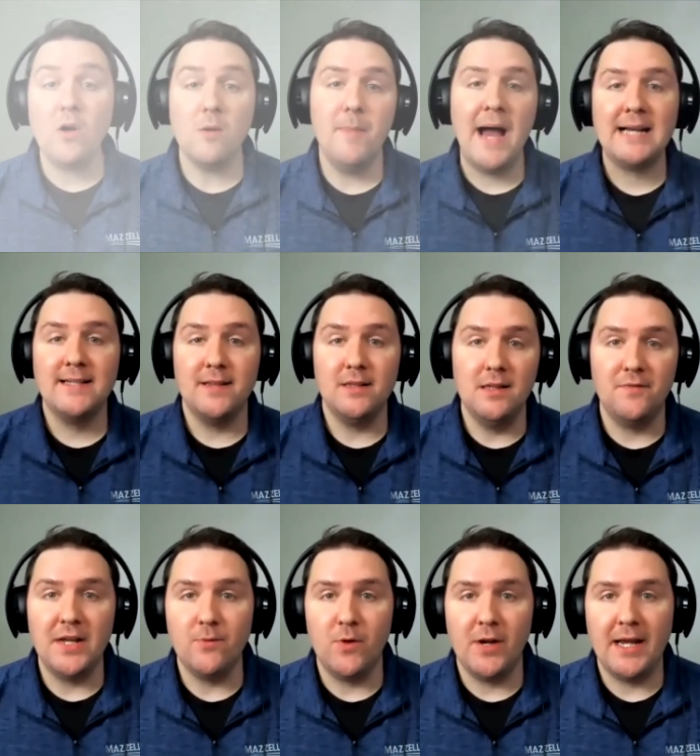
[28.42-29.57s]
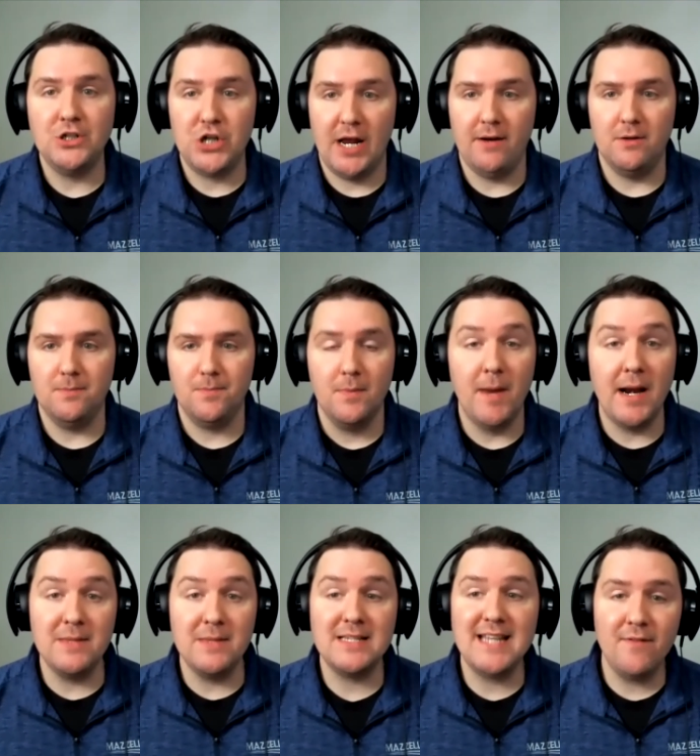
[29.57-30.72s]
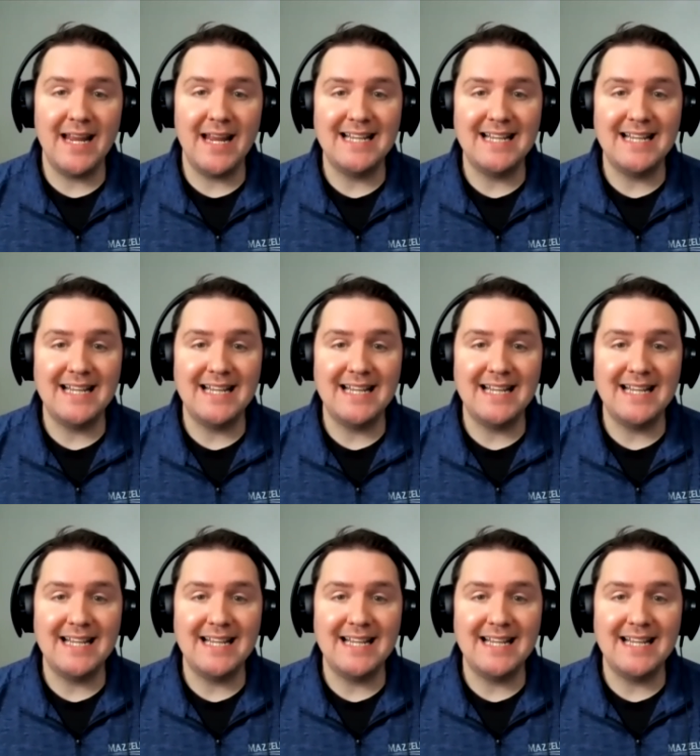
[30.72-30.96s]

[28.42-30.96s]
welcome back to the Lifting and Rigging channel. My name is Devin,